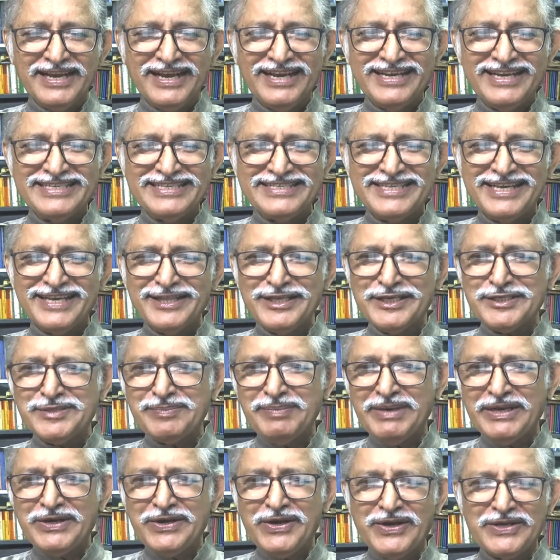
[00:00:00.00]
I say this
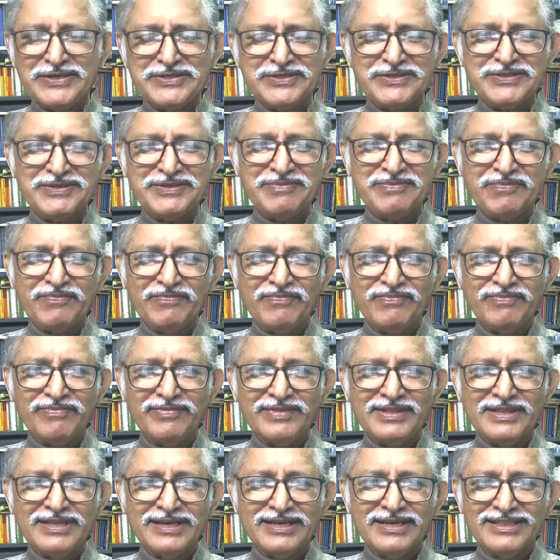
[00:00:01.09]
because
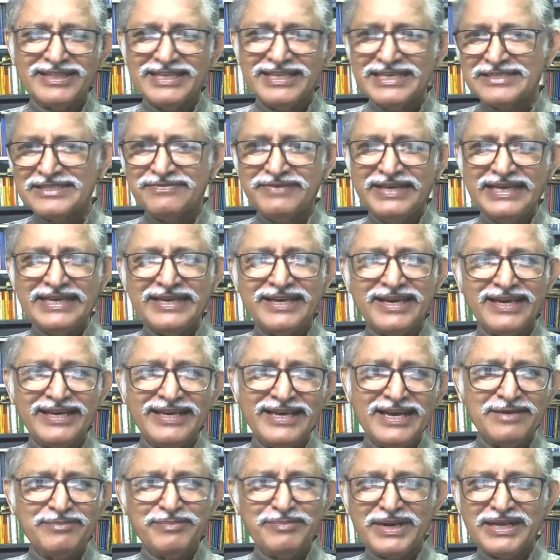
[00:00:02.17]
this week a
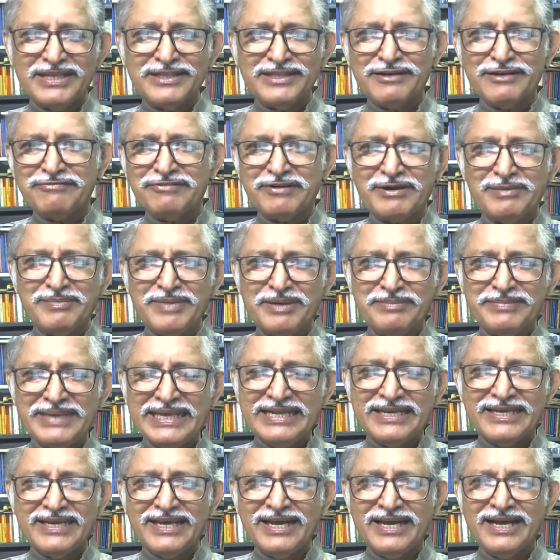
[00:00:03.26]
young brother from
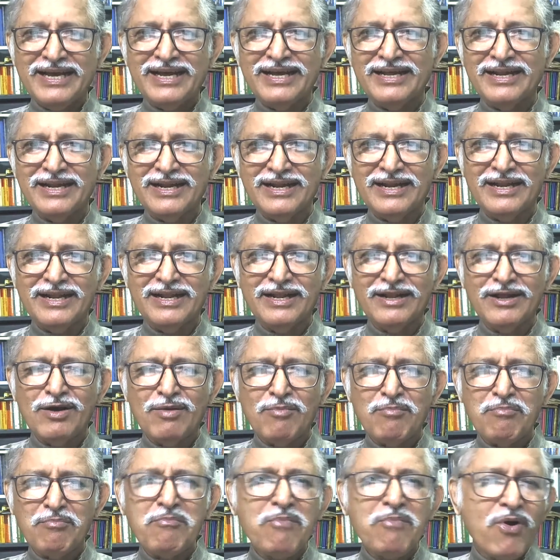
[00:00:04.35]
America
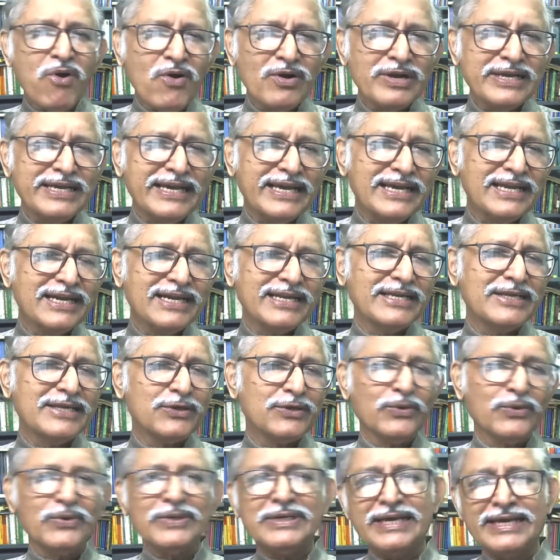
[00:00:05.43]
mockingly
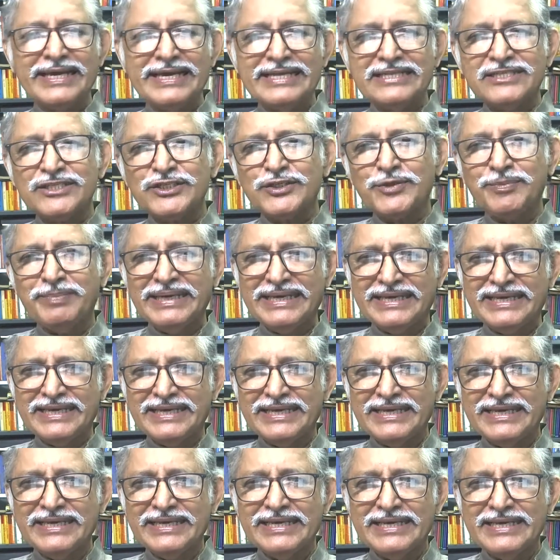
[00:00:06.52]
wrote against
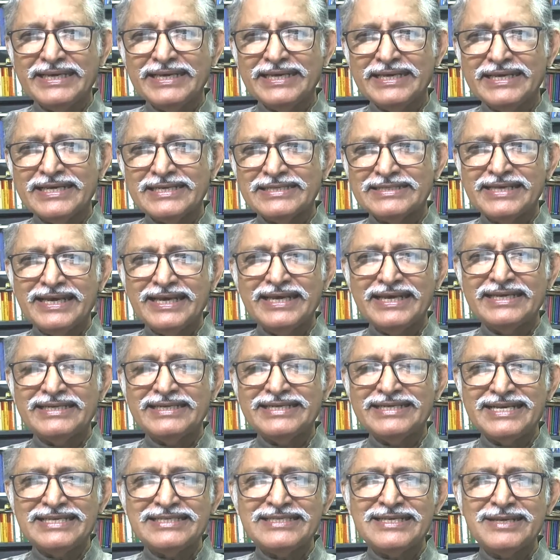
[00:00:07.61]
me saying
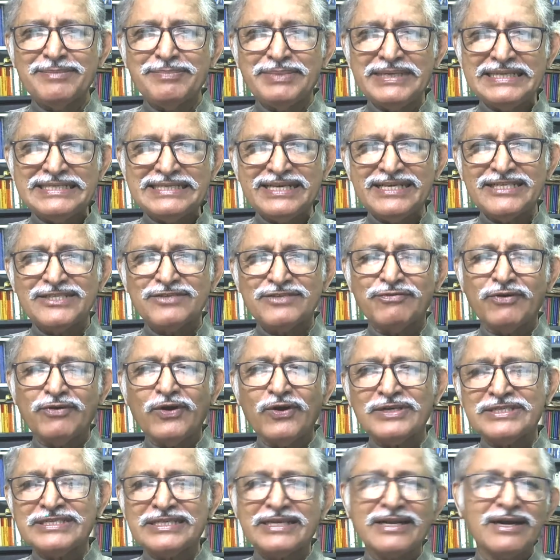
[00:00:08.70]
JCP says
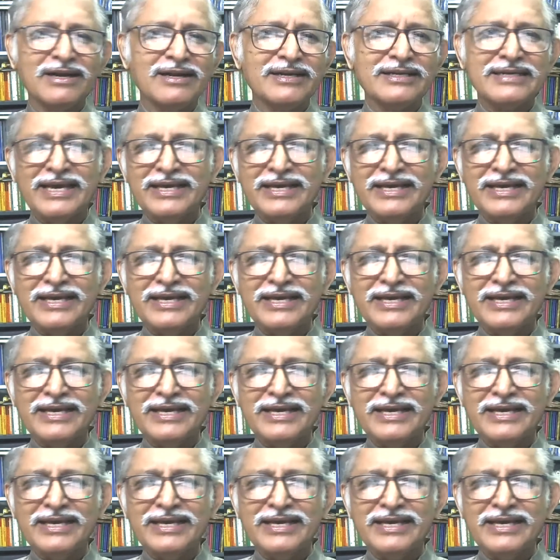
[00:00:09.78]
false cult.